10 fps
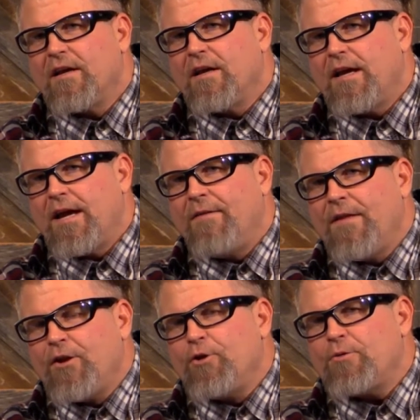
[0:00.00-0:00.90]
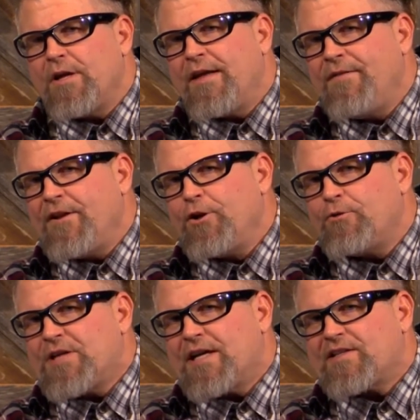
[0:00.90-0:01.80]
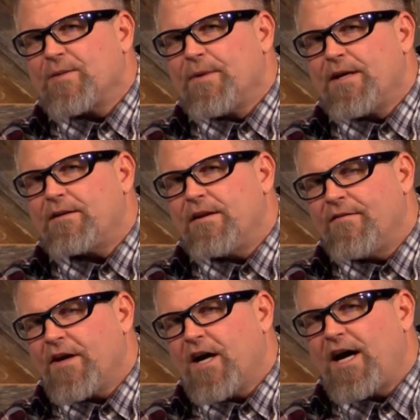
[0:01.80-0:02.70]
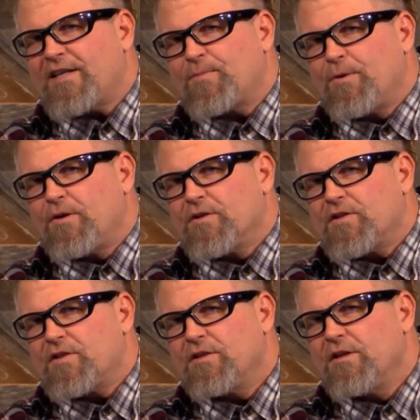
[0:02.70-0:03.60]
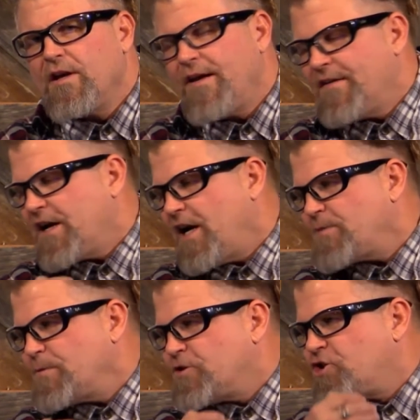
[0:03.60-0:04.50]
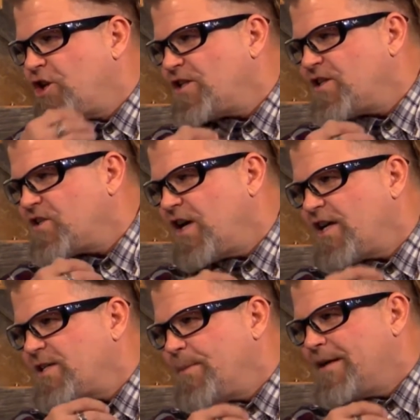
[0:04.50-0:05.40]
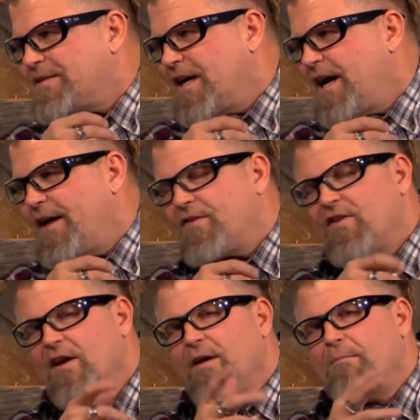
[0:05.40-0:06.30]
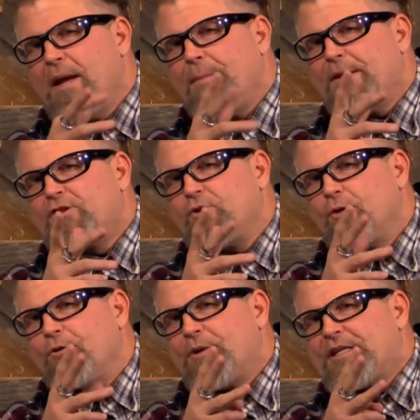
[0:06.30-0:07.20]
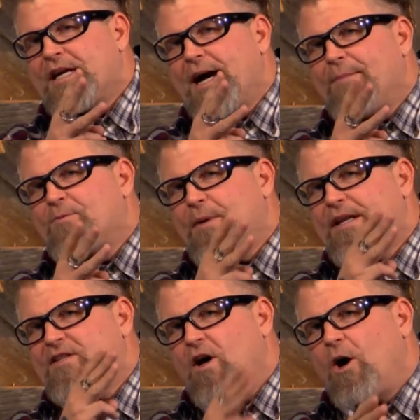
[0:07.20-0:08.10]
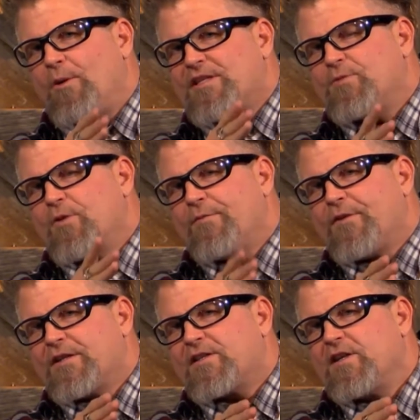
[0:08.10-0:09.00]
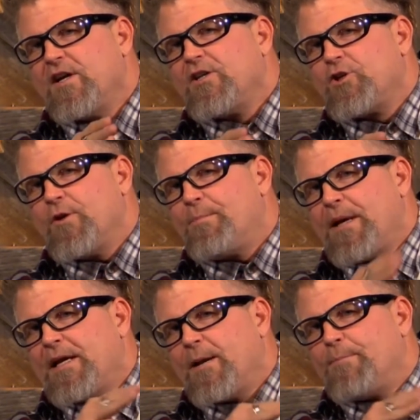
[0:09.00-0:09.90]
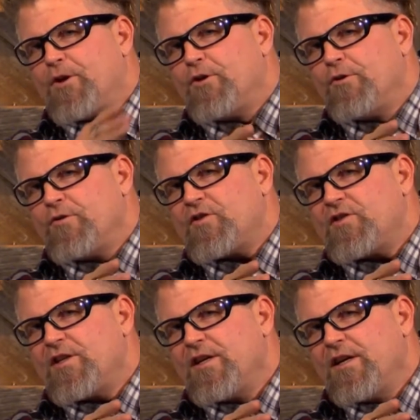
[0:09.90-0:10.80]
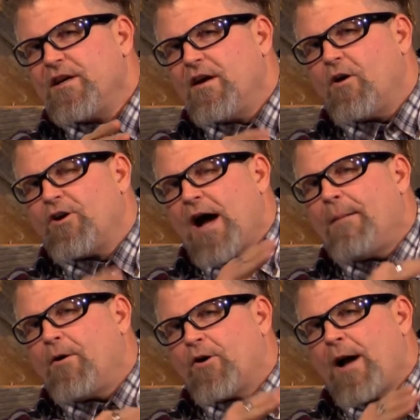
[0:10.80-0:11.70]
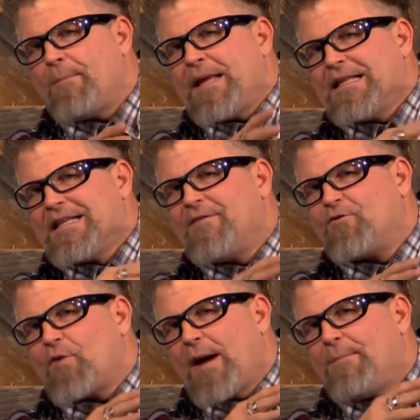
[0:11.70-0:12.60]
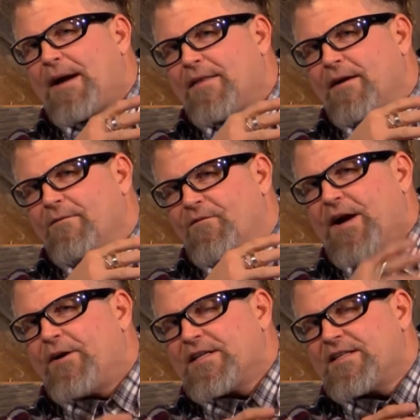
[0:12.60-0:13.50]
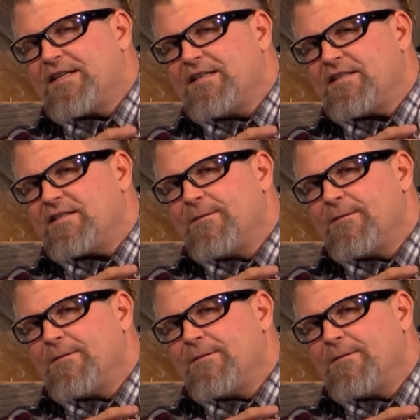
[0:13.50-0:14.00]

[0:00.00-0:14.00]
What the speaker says: In the New Testament, in the Gospels, Jesus talks about tithes maybe 2 or 3 times, but it's always in reference to it being abused or not being lived right by the Pharisees.